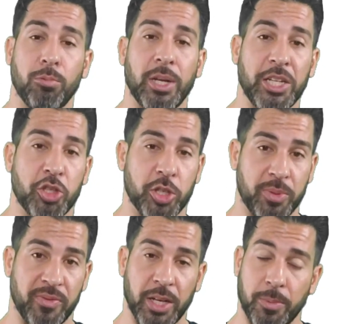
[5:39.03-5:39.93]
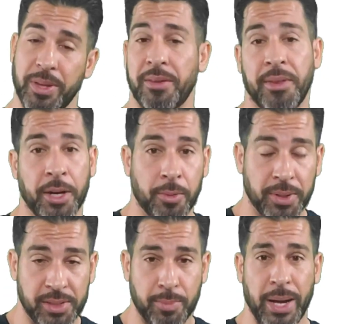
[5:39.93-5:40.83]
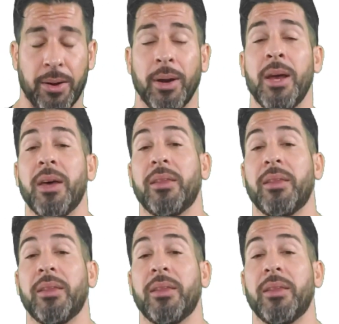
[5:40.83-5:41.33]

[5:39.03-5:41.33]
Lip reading: relationship developed. They know what it's about.